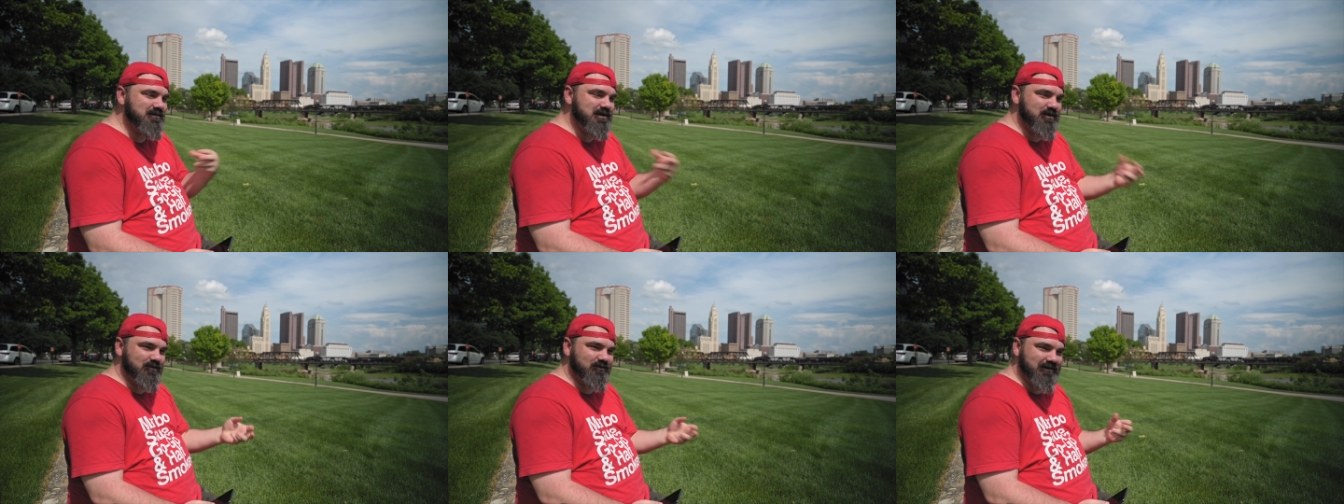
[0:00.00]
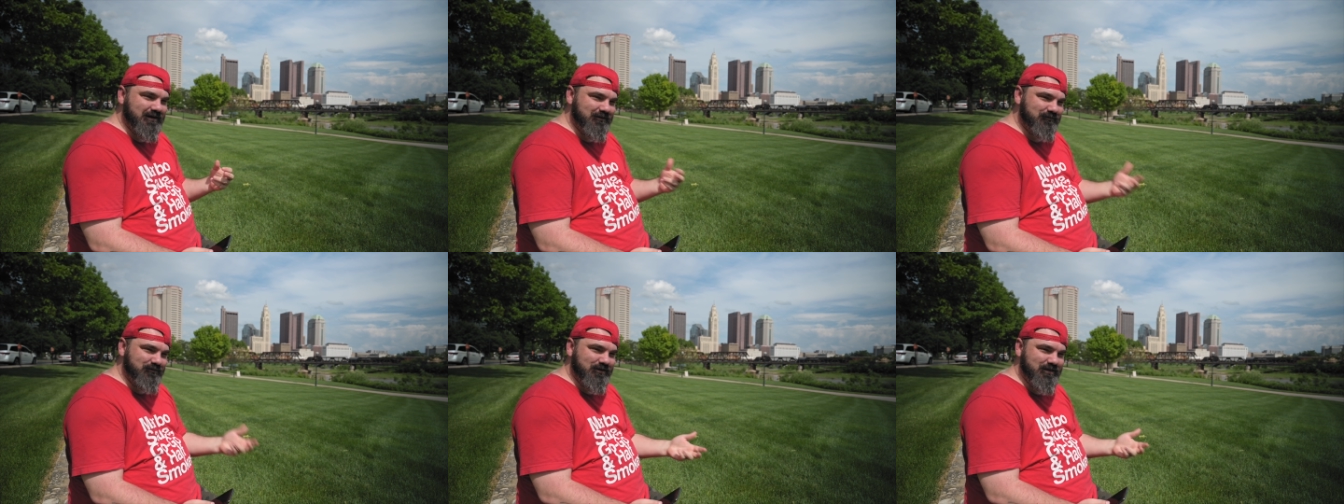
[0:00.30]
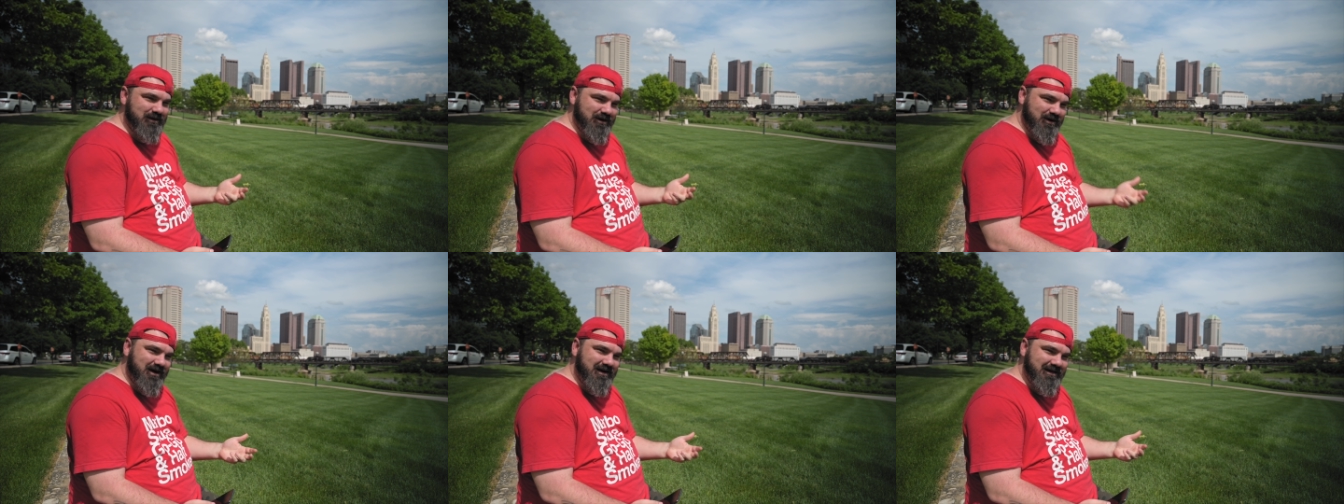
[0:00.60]
amusing for
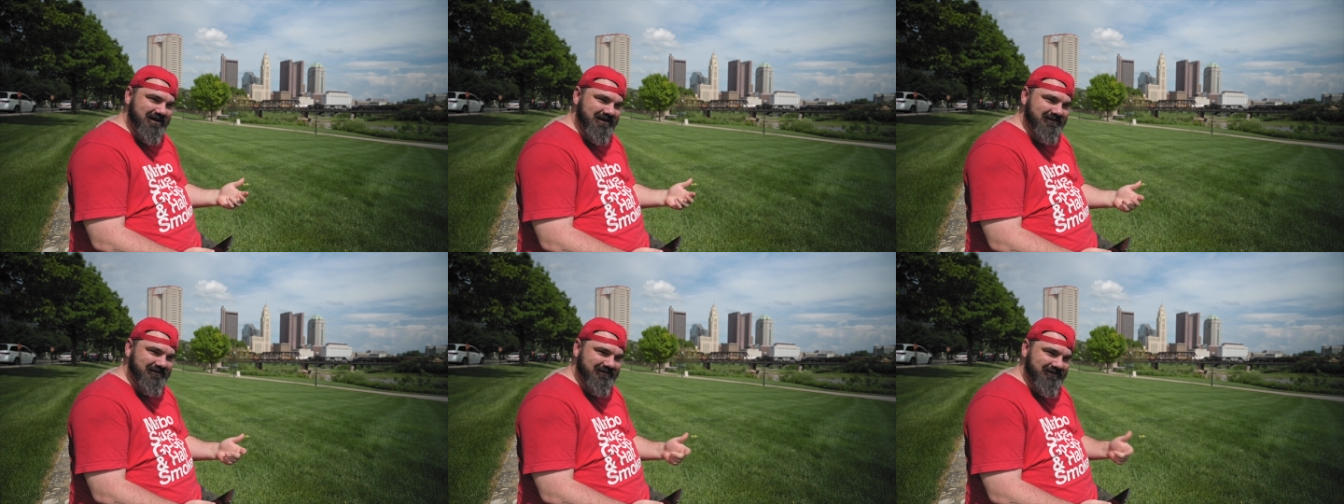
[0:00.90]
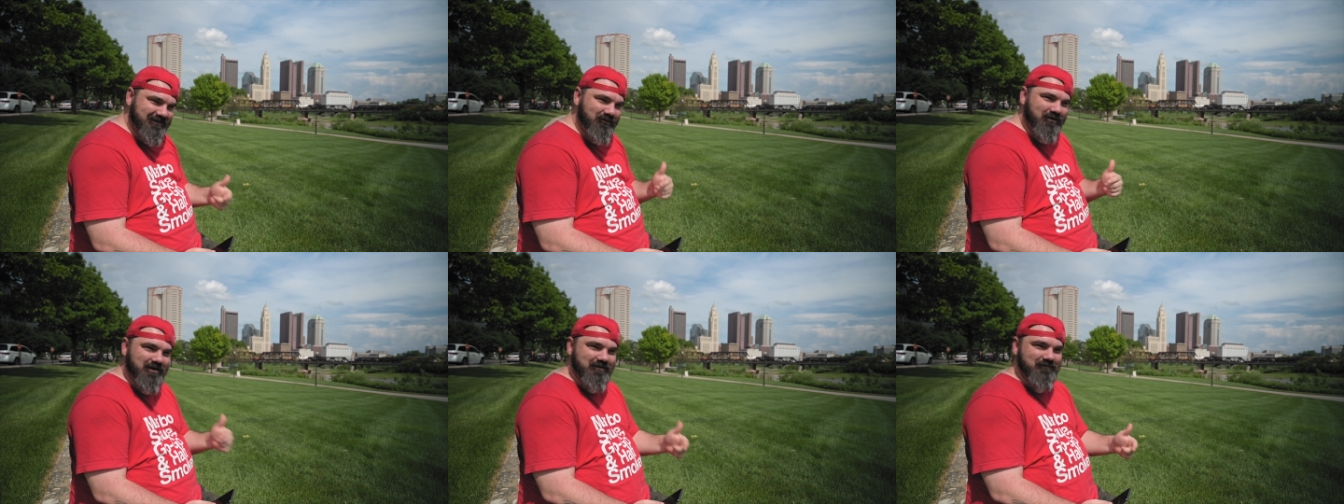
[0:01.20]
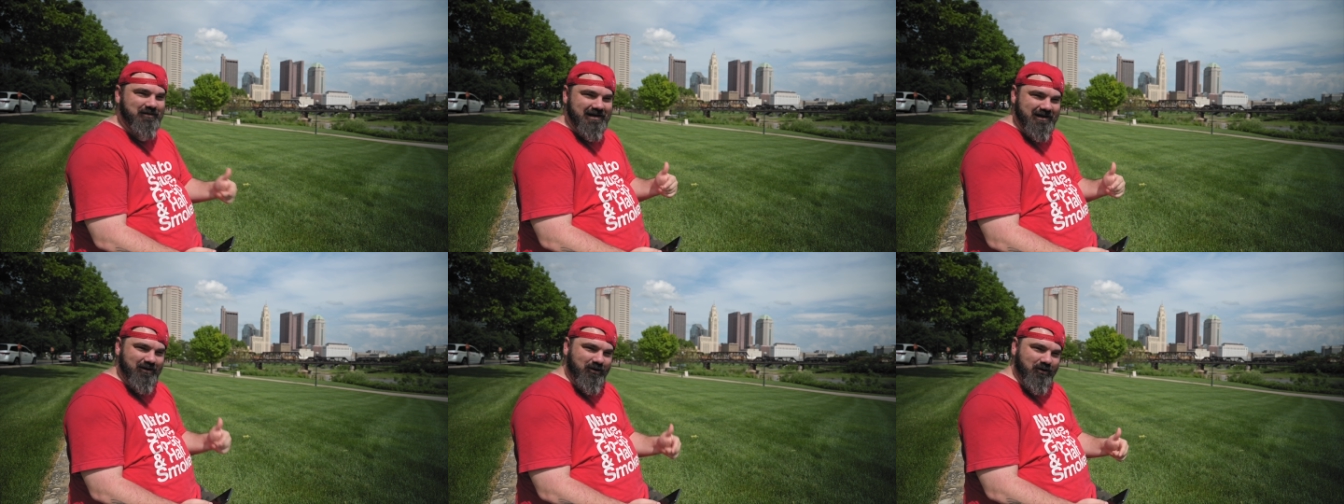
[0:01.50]
the audience. There would
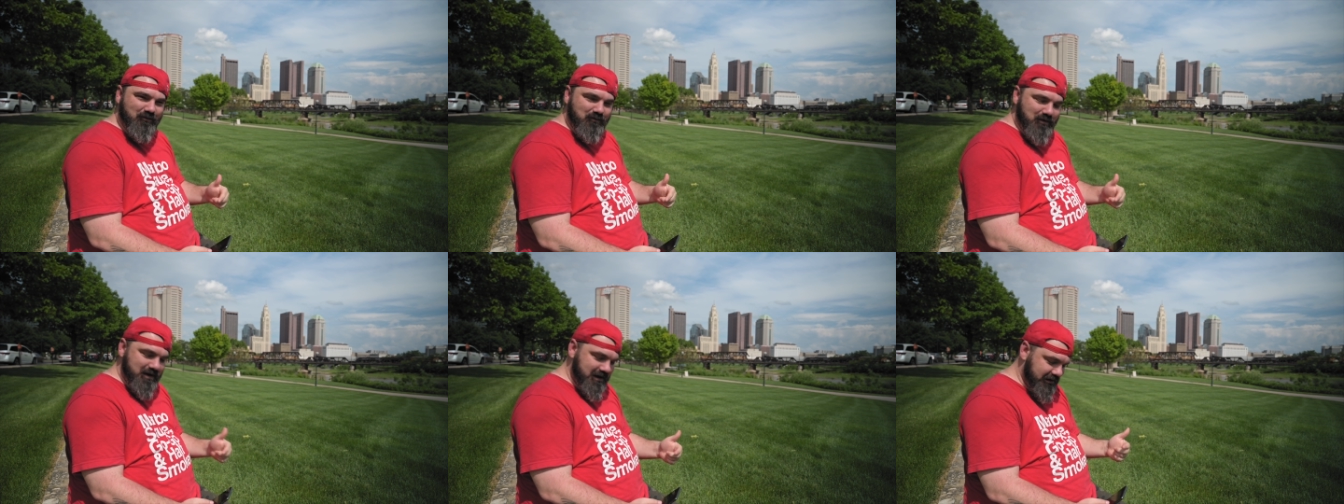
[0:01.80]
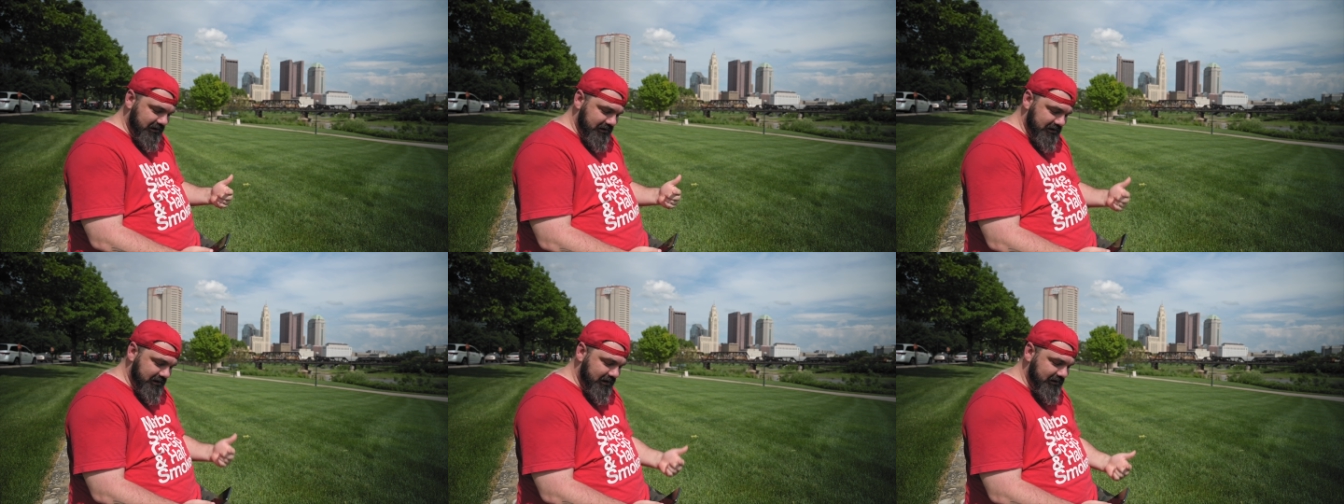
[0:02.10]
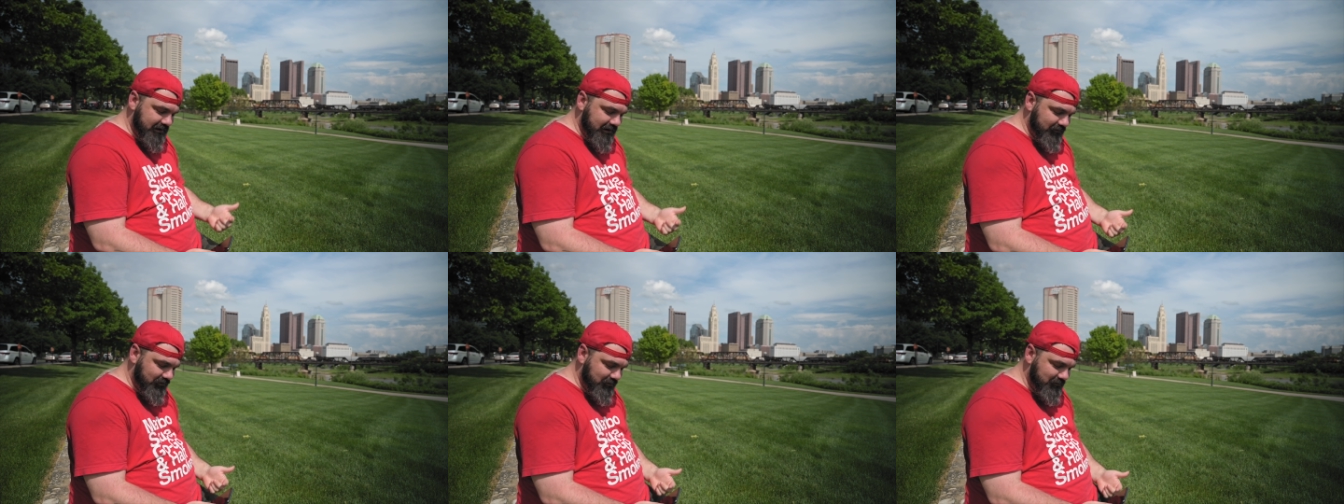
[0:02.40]
have been a whole wink and
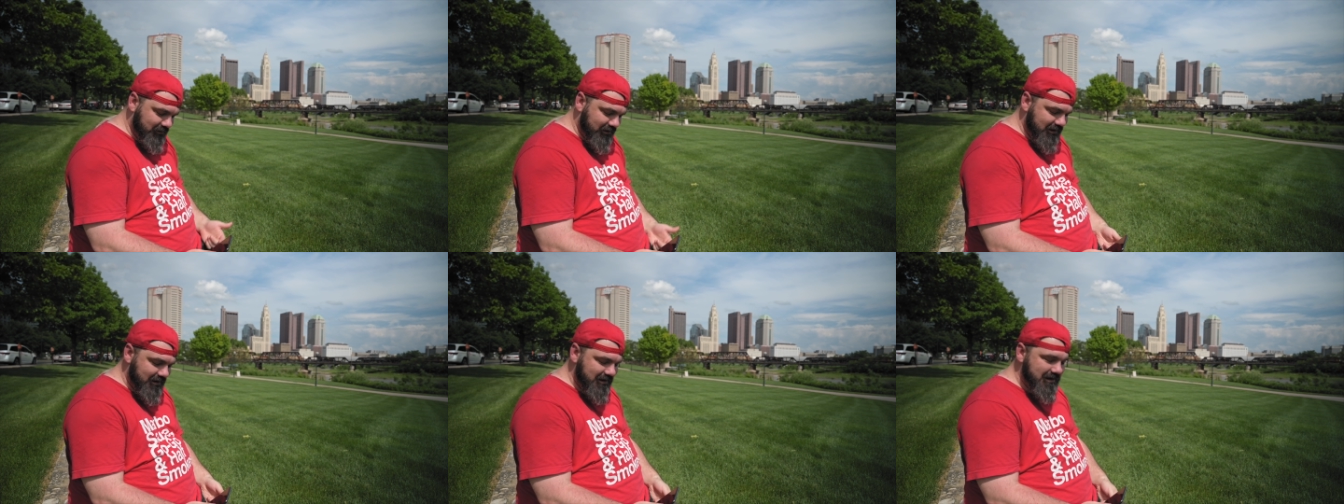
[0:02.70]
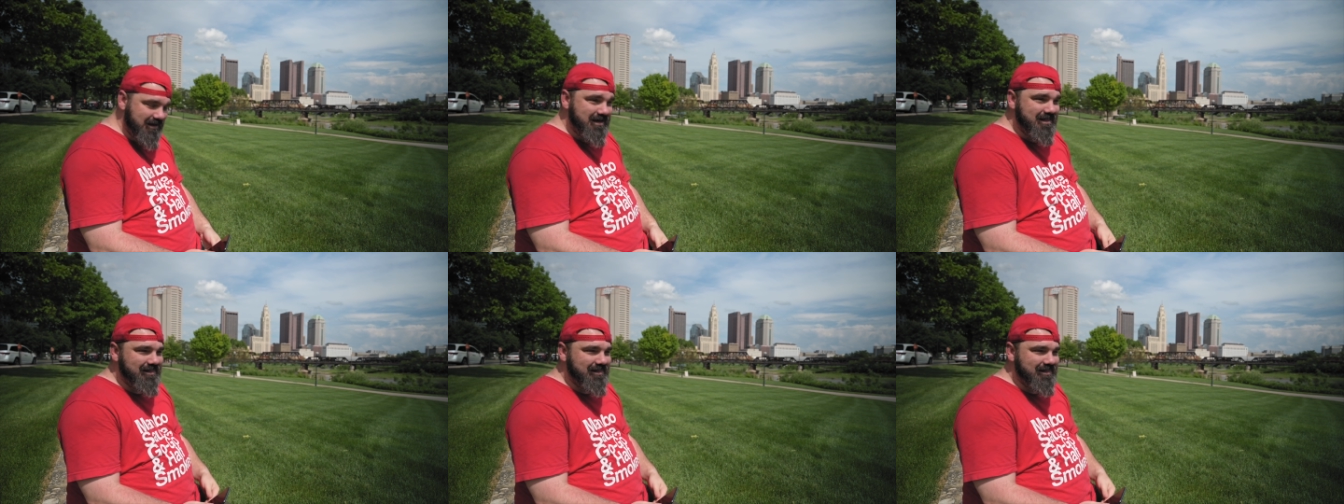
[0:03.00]
nod to everybody.